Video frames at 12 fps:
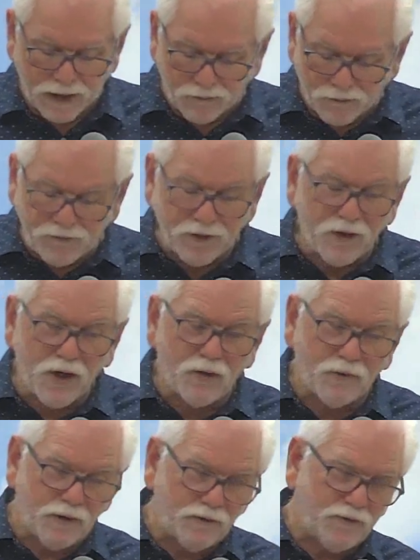I was
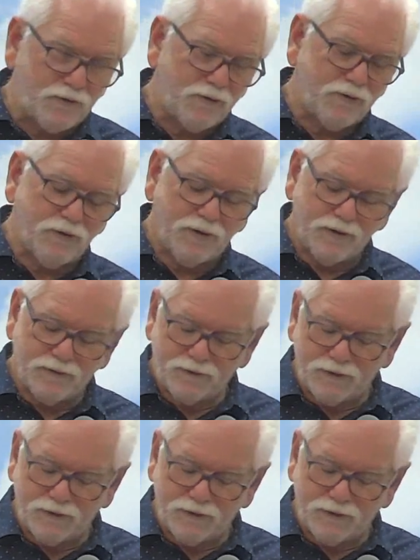encouraged